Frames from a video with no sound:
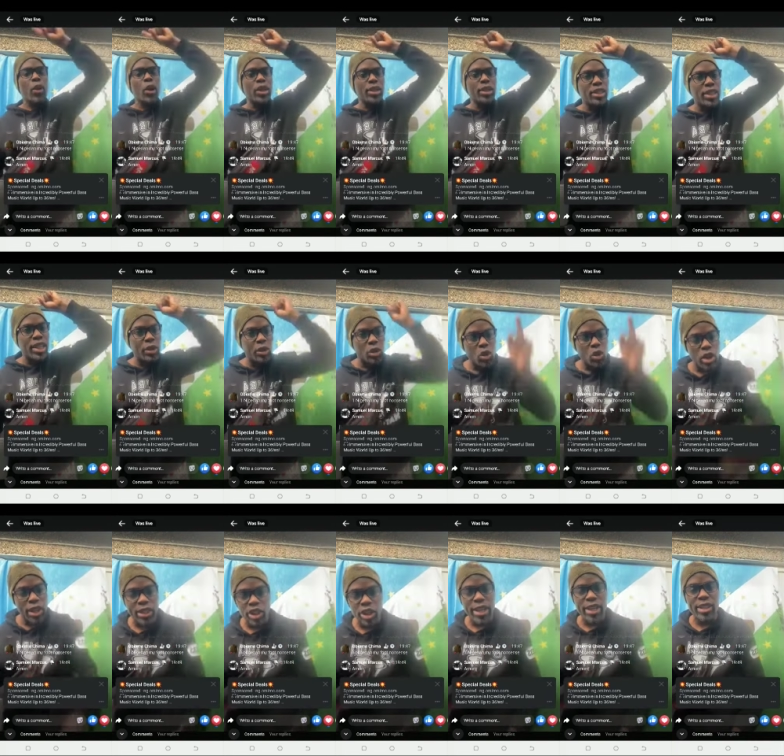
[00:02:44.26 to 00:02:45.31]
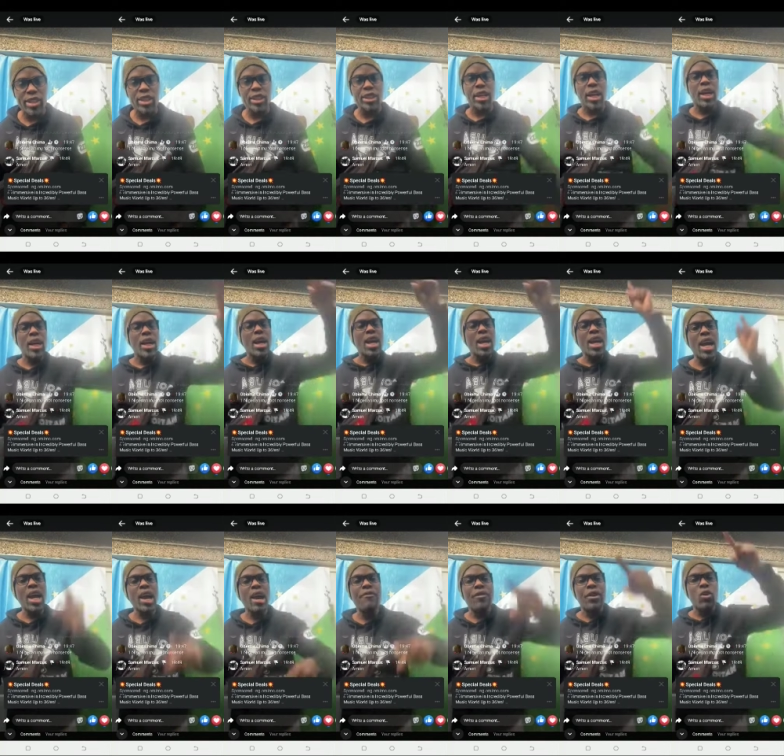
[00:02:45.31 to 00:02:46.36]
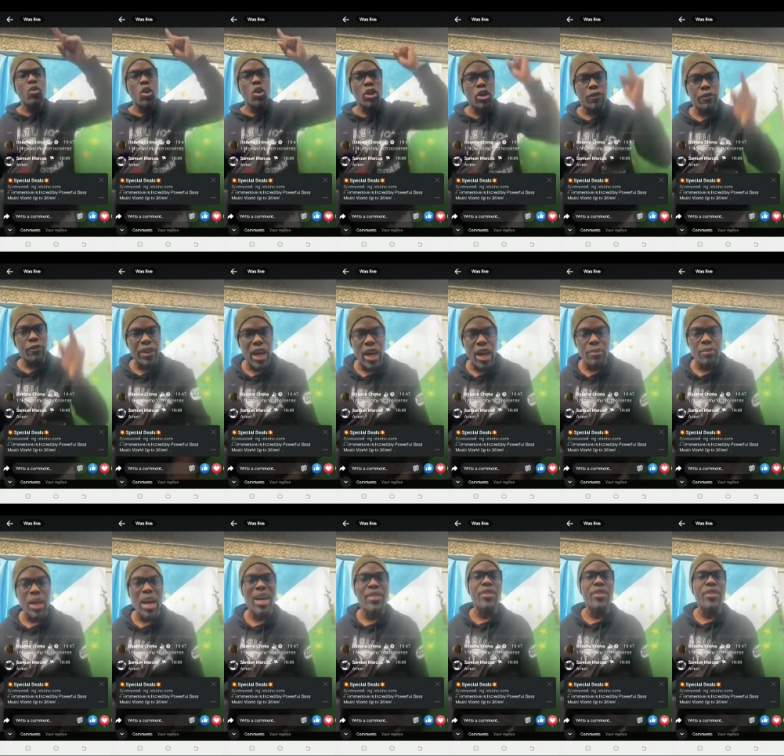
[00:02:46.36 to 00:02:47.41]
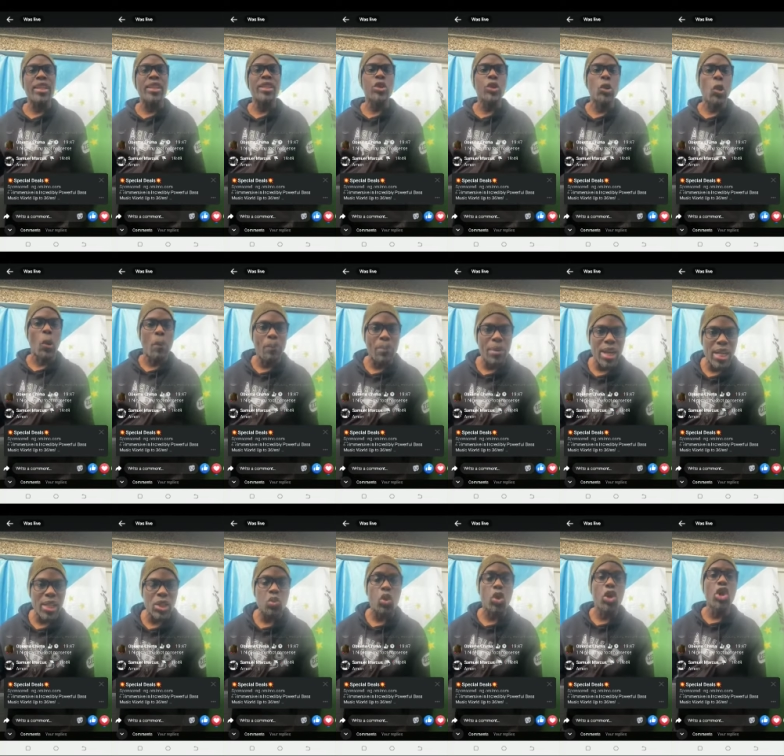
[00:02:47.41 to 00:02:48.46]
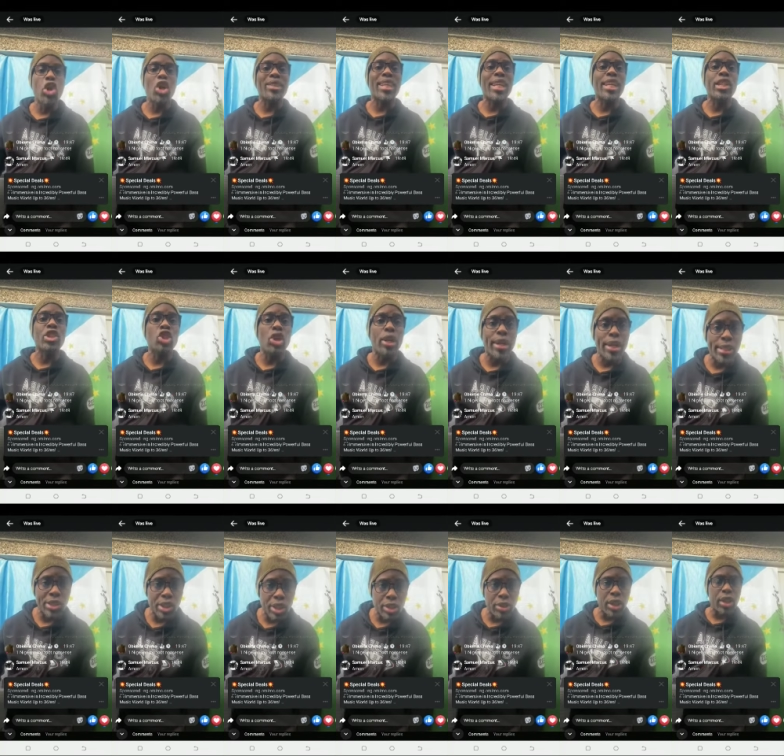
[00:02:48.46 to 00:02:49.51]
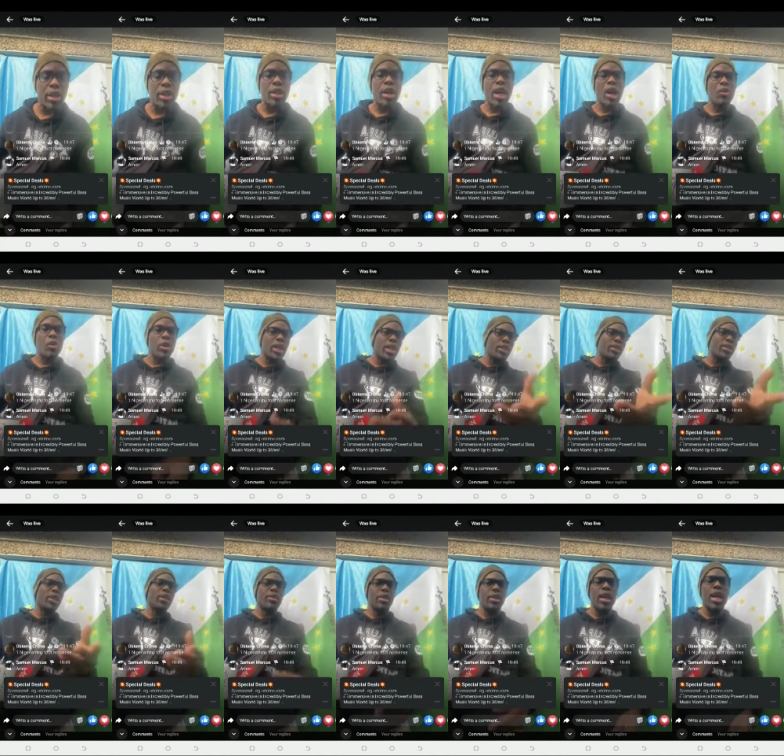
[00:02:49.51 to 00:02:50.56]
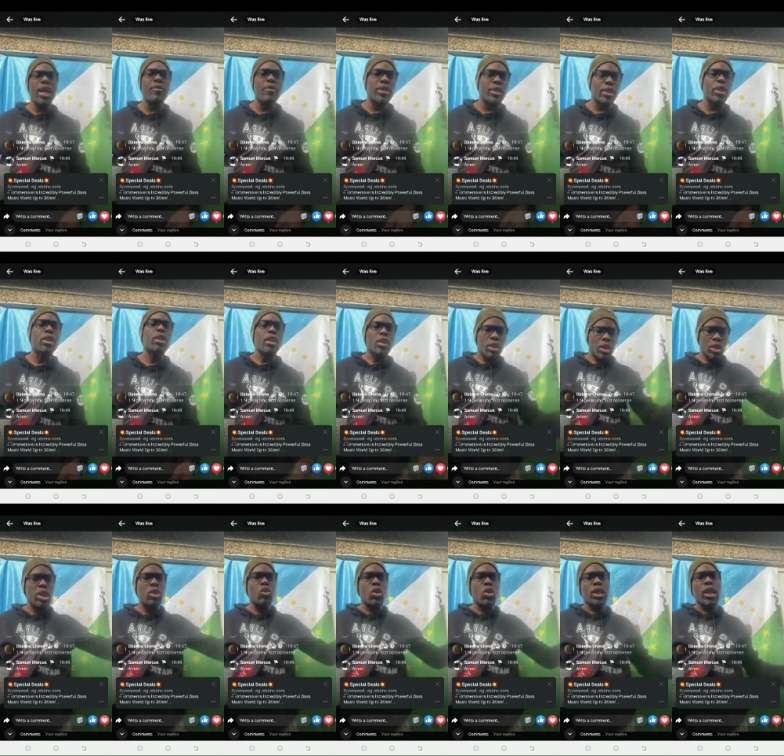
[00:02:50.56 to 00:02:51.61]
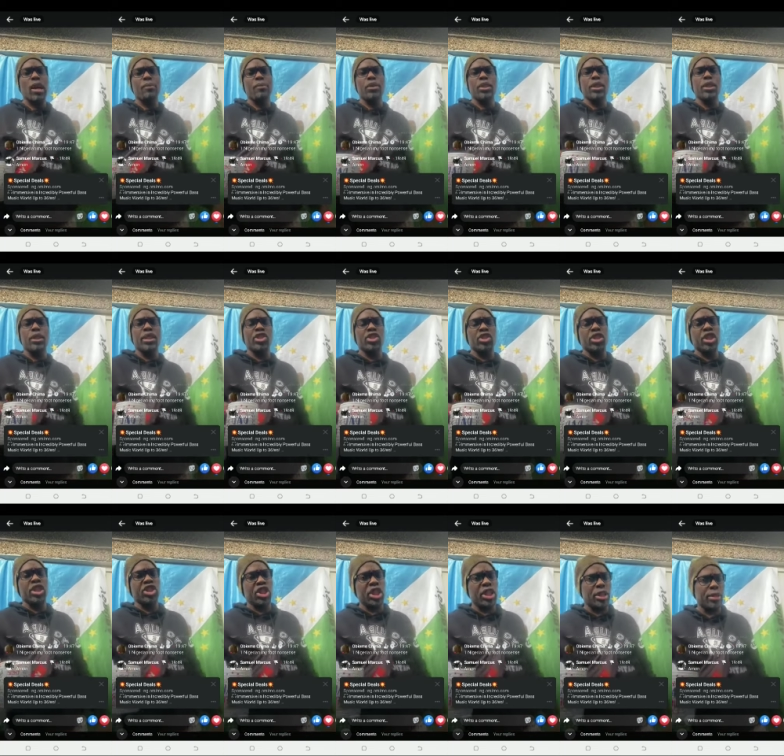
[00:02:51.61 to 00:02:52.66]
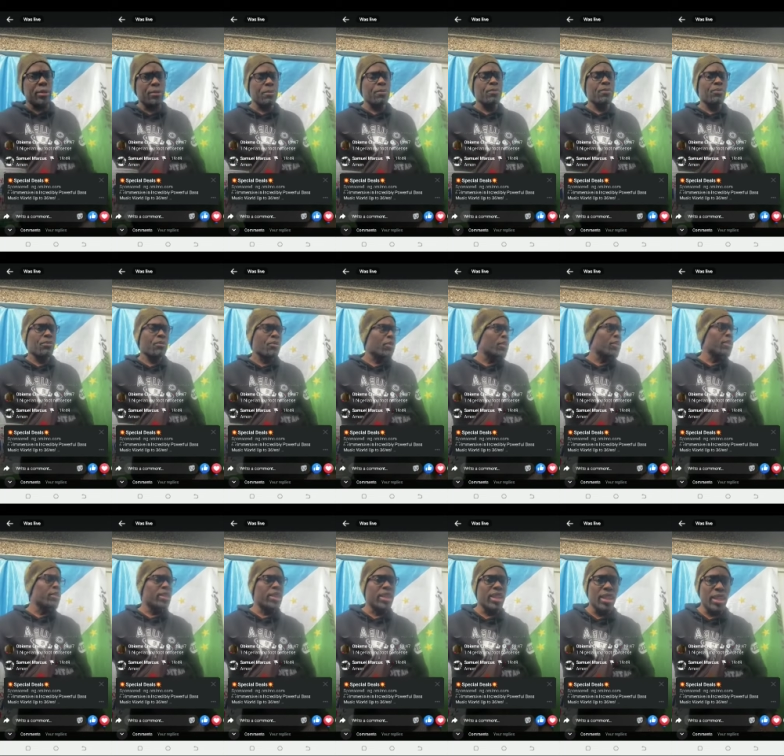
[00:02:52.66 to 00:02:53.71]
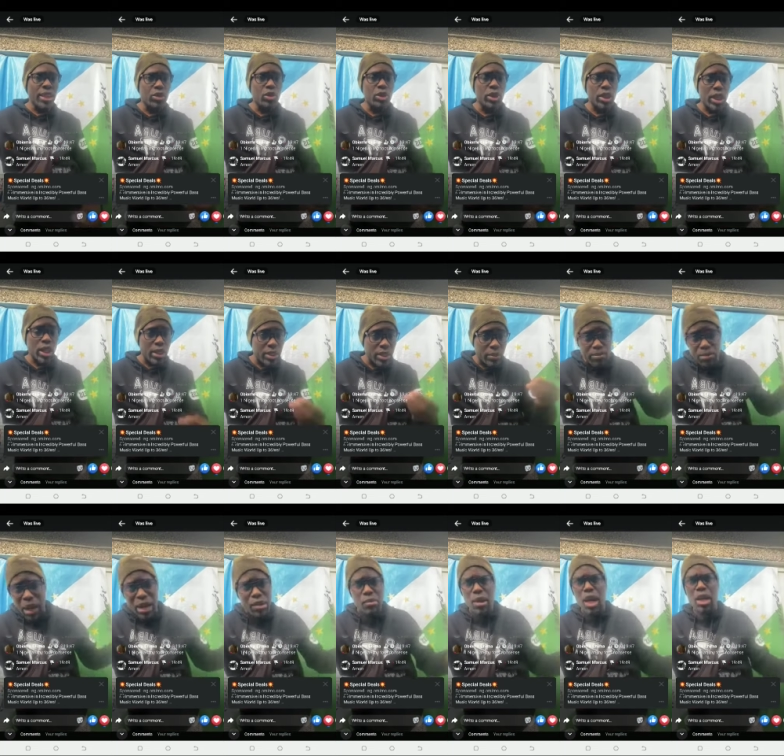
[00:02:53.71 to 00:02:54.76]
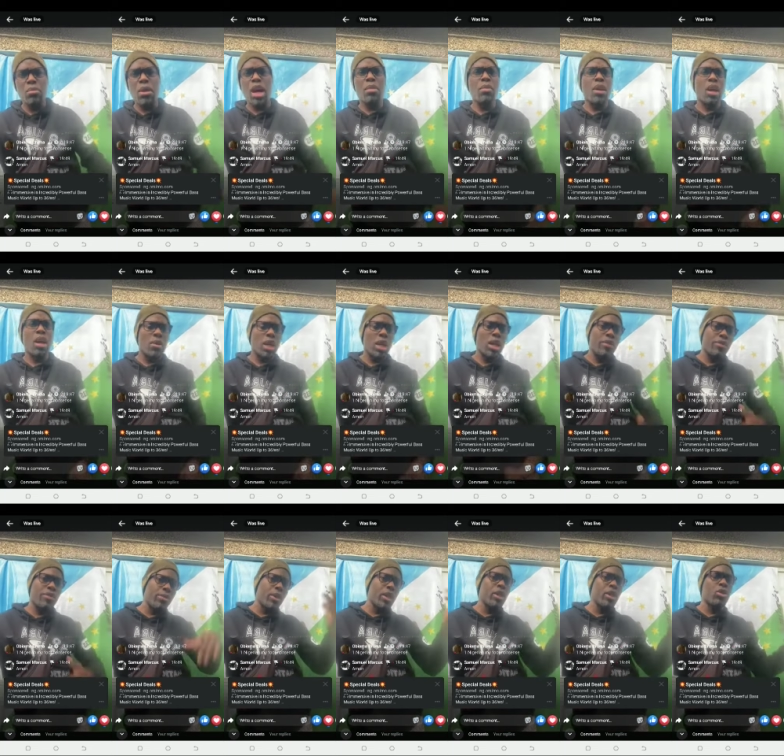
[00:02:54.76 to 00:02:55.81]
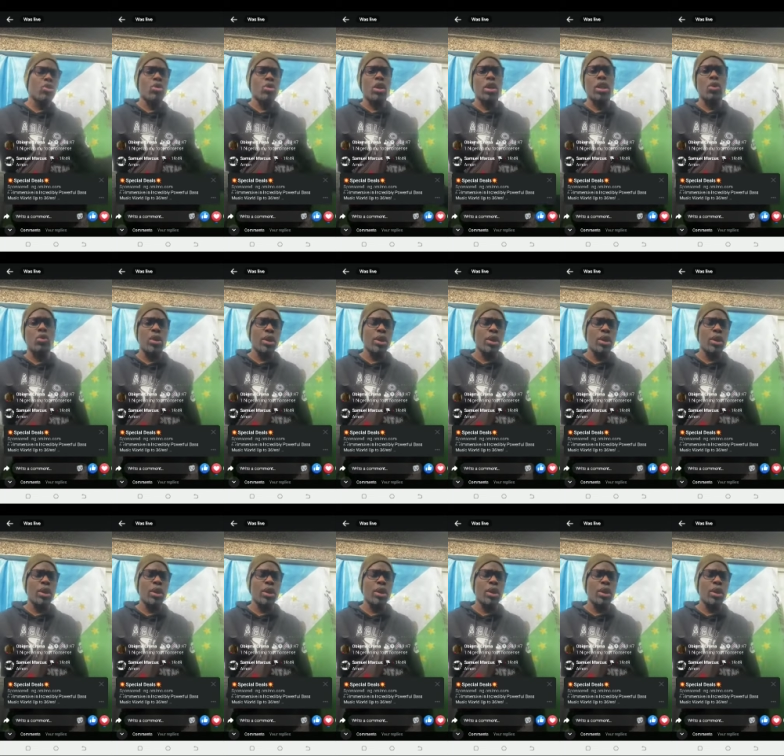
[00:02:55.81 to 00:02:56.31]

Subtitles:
politicians no go enjoy Nigeria, every one of them, and the Europeans will not enjoy Nigeria. I want you to tell everything. See what happened in Niger. The little damn, back, everybody go run